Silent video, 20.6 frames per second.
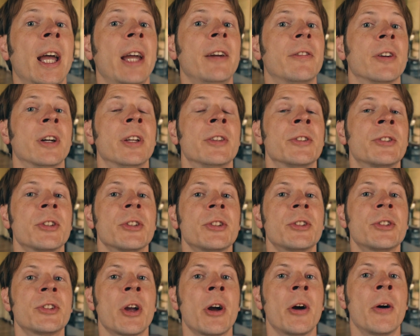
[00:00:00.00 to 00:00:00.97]
Hey
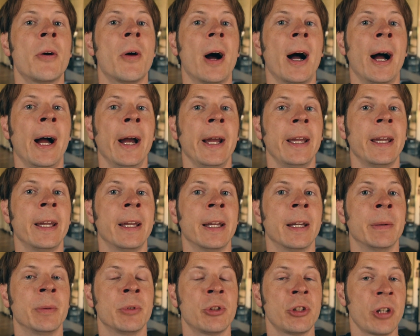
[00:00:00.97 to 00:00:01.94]
friends, so I
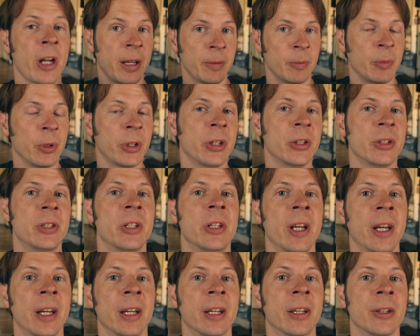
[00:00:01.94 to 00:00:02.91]
am chatting with you
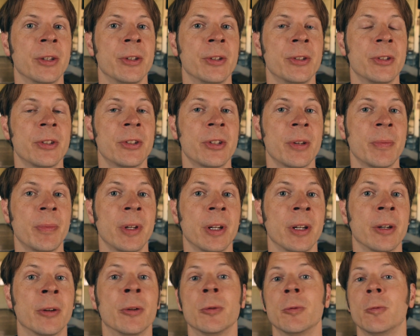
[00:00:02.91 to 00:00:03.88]
today because
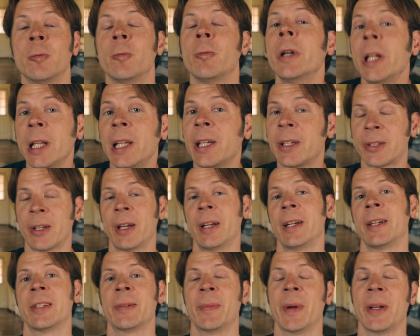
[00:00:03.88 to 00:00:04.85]
something really
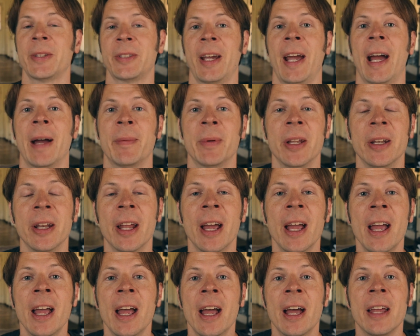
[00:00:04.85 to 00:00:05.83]
exciting is about to happen.
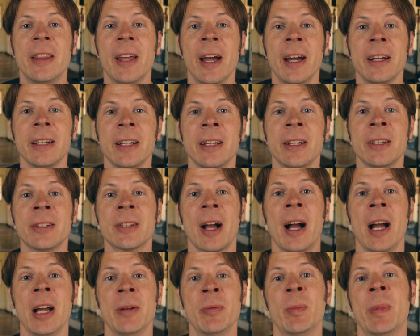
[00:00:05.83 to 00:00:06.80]
That is,
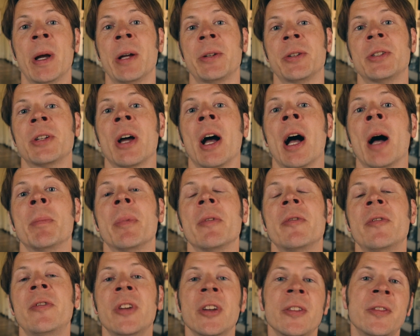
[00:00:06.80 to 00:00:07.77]
I'm about to
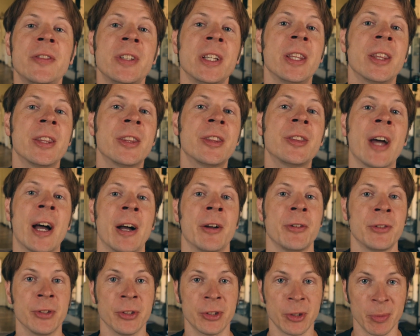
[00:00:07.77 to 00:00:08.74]
top
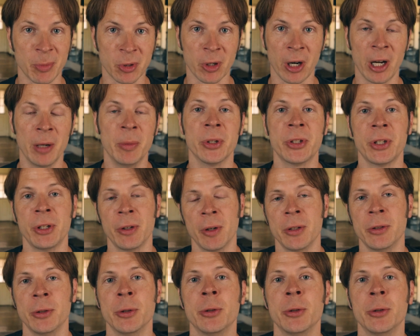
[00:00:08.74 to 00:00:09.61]
50,000 subscribers here on